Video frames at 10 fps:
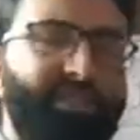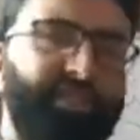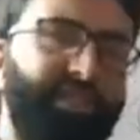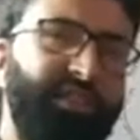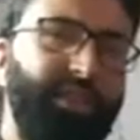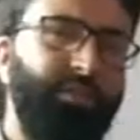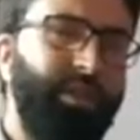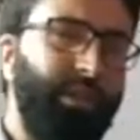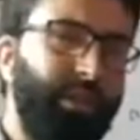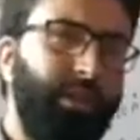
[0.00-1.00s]
receive
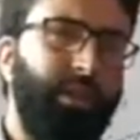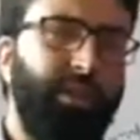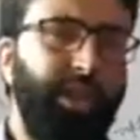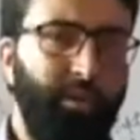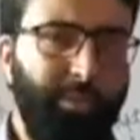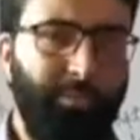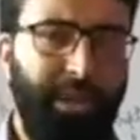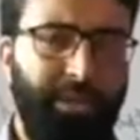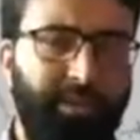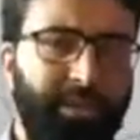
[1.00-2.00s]
the nerve
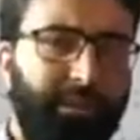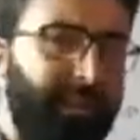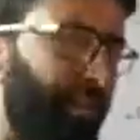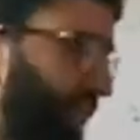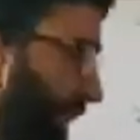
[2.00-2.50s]
impulse, they